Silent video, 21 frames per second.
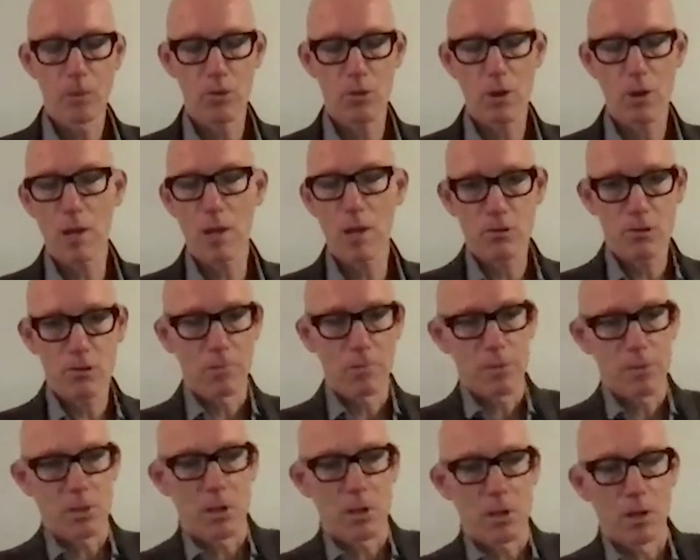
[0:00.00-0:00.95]

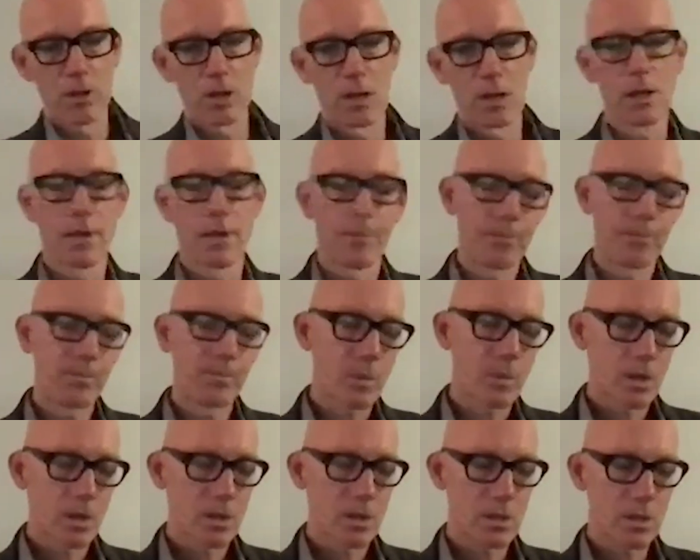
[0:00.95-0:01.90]
Transcripts of
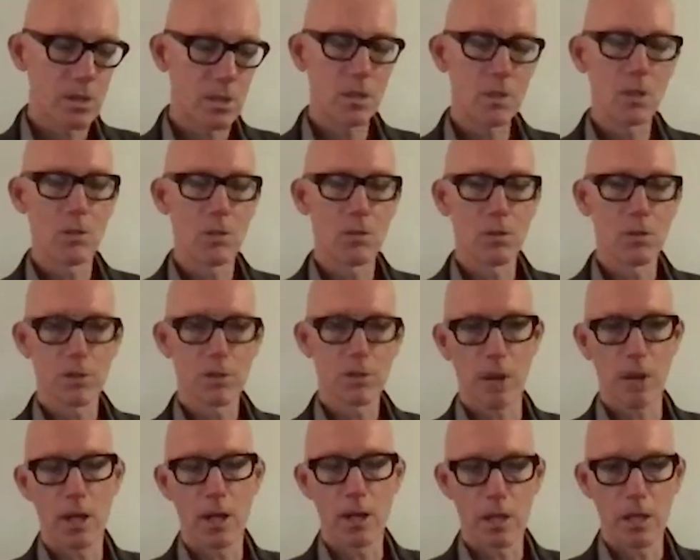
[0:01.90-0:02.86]
senior
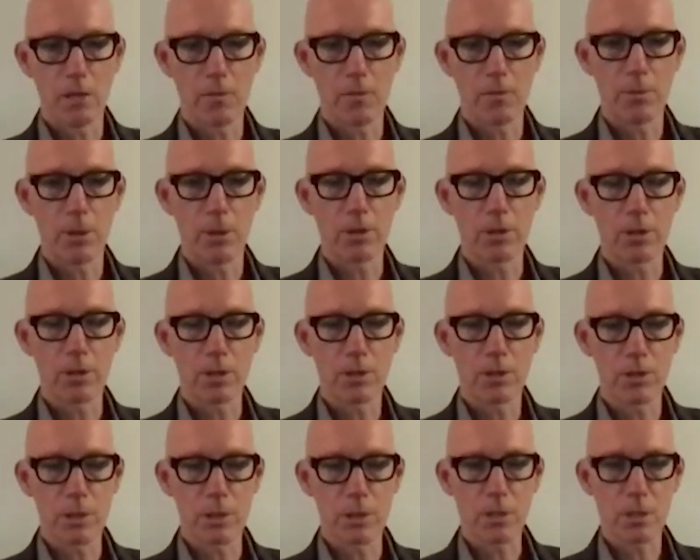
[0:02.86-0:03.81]
Israeli
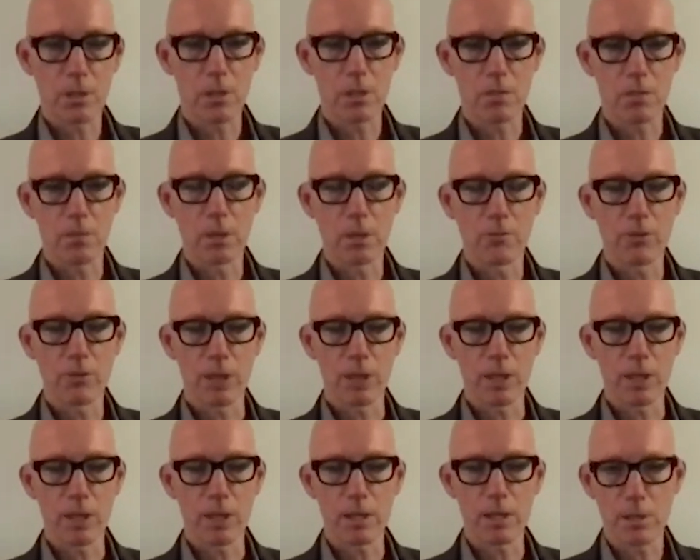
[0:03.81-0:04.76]
politicians and
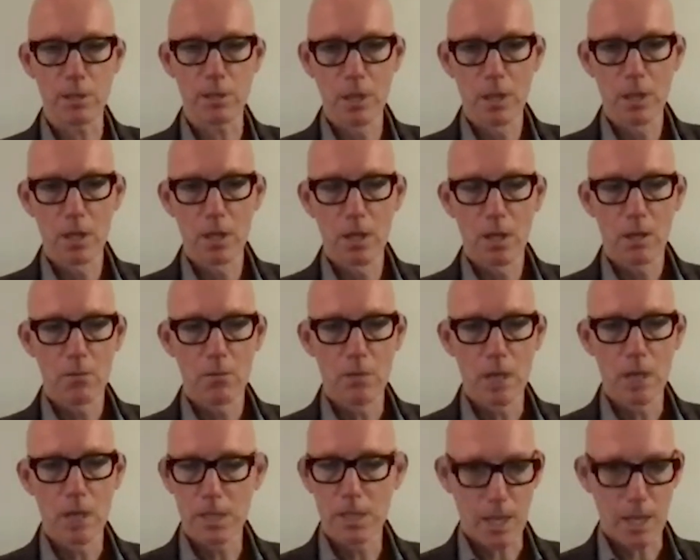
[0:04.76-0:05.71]
military leaders
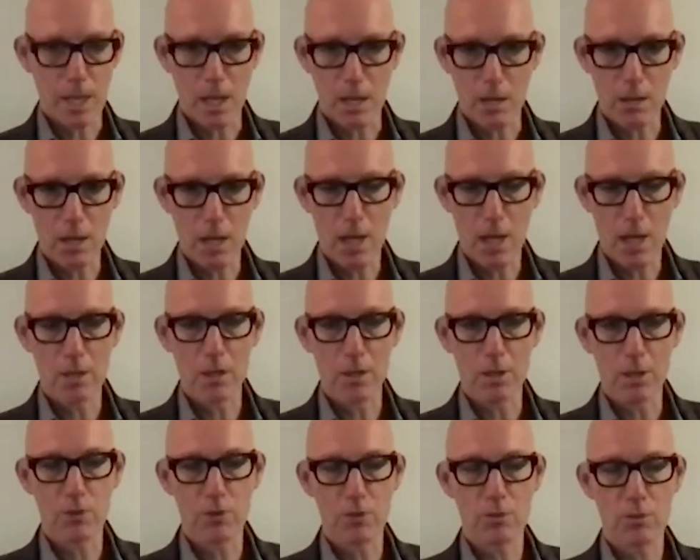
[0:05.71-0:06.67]
making
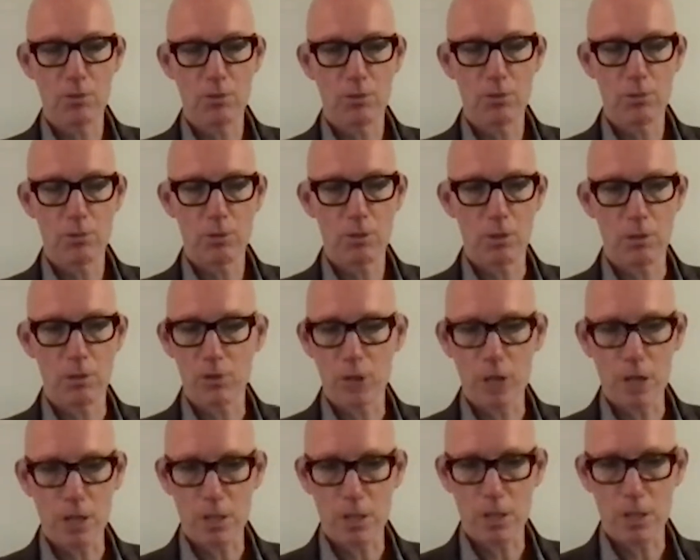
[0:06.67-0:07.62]
outlandish, you know,
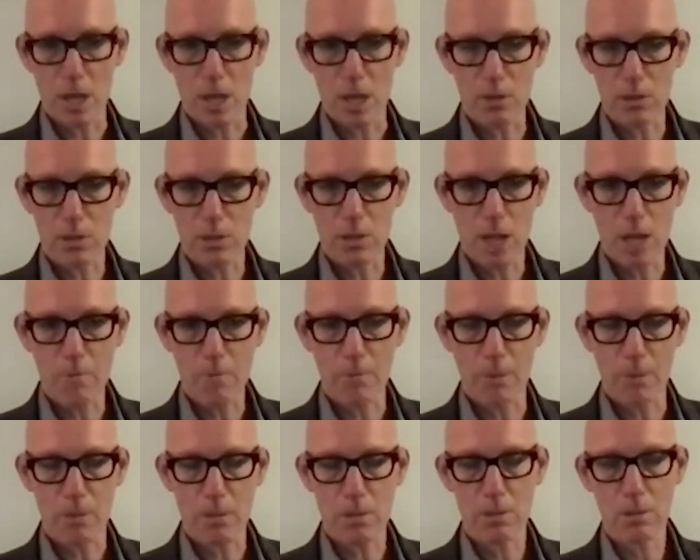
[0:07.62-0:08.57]
genocidal
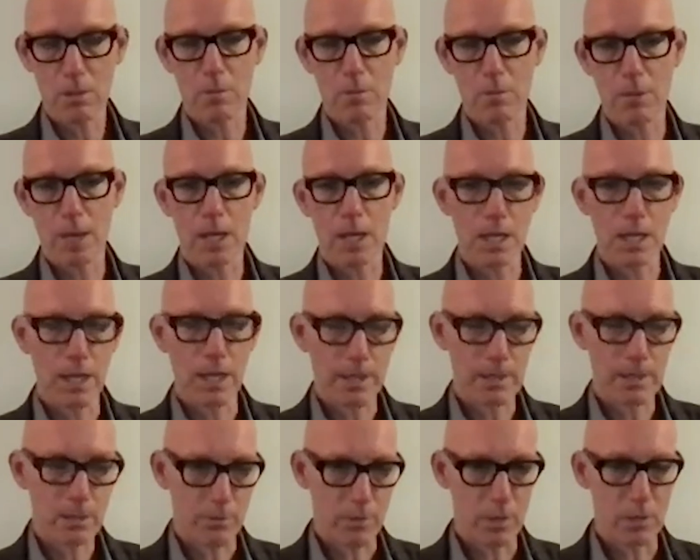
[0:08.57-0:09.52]
statements about
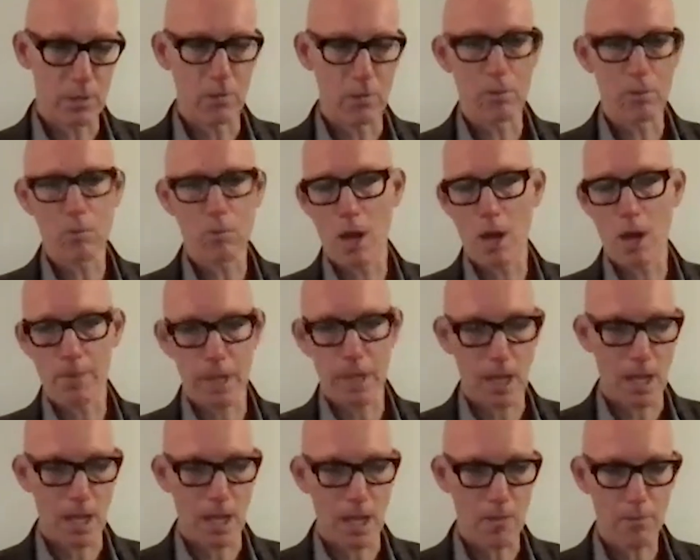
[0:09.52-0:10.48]
collective guilt,
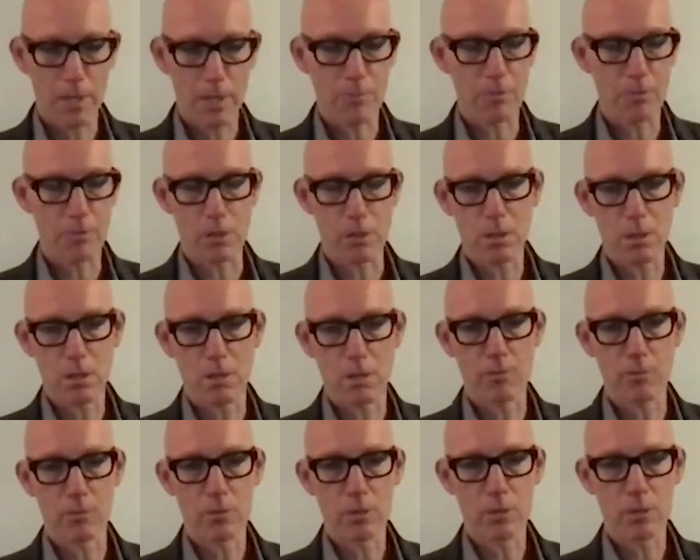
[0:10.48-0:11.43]
wiping out people and
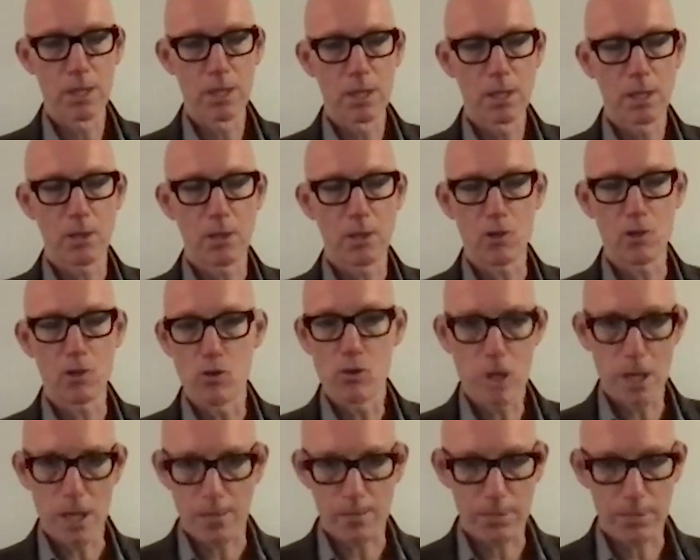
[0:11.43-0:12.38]
so forth,
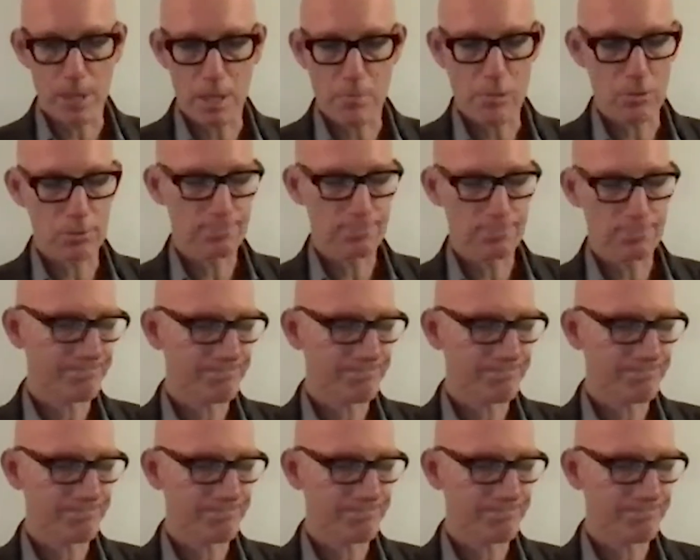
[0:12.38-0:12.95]
nuking people.